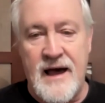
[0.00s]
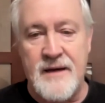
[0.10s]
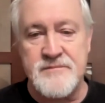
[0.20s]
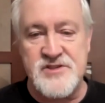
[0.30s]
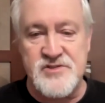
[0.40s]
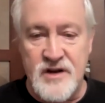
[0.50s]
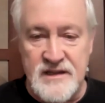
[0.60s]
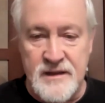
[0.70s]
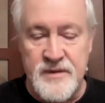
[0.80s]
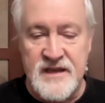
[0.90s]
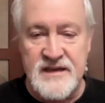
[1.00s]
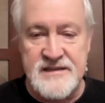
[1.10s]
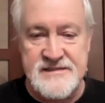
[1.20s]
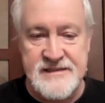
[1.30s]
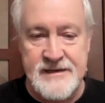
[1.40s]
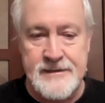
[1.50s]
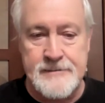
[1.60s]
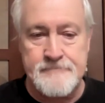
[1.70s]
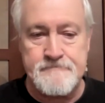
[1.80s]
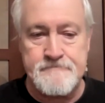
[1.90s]
i'm struggling because
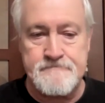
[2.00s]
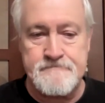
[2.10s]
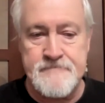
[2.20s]
um,